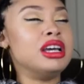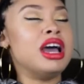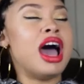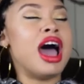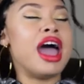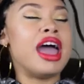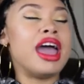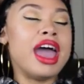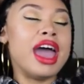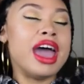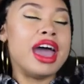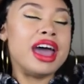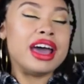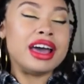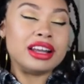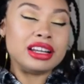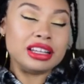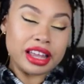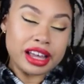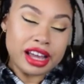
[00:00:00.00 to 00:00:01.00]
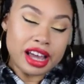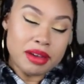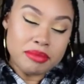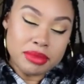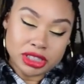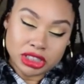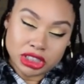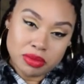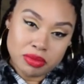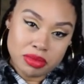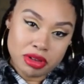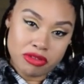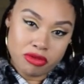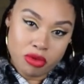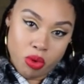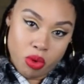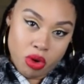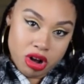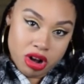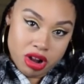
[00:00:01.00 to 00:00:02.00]
I had, like I mentioned
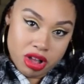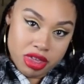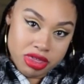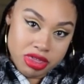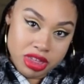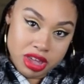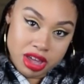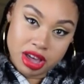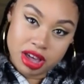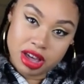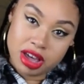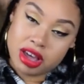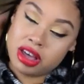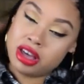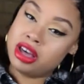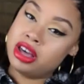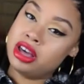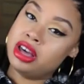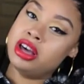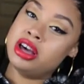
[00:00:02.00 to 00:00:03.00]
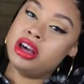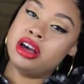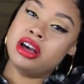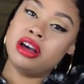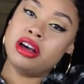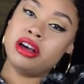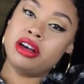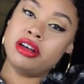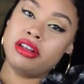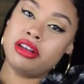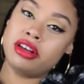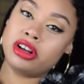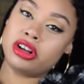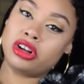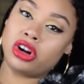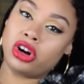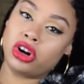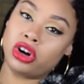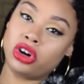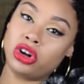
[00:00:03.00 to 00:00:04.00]
before, the
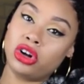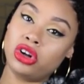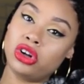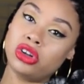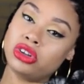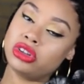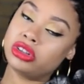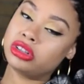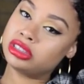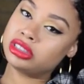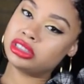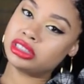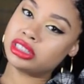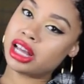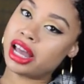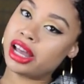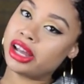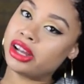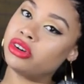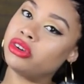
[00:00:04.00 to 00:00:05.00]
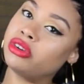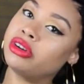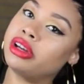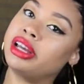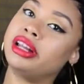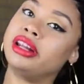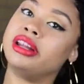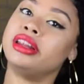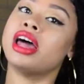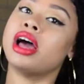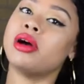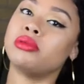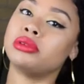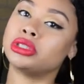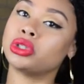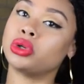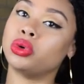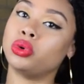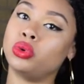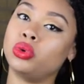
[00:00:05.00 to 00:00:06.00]
curl style and that
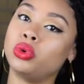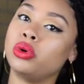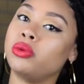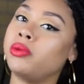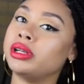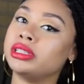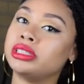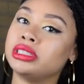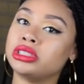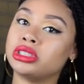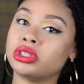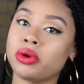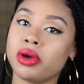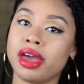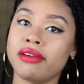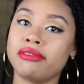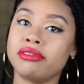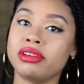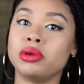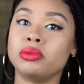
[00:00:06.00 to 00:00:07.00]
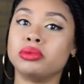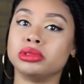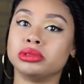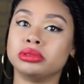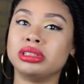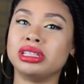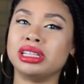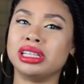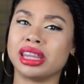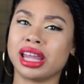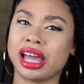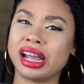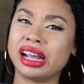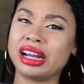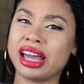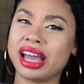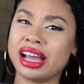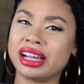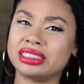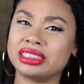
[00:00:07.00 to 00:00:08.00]
was cool it wasn't so heavy it was really
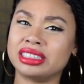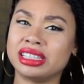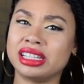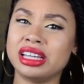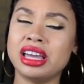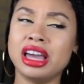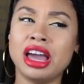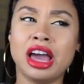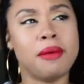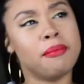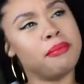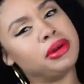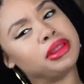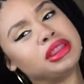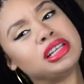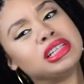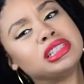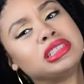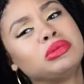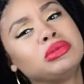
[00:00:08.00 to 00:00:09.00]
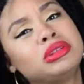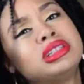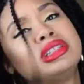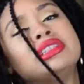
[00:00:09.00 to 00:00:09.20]
light actually but this one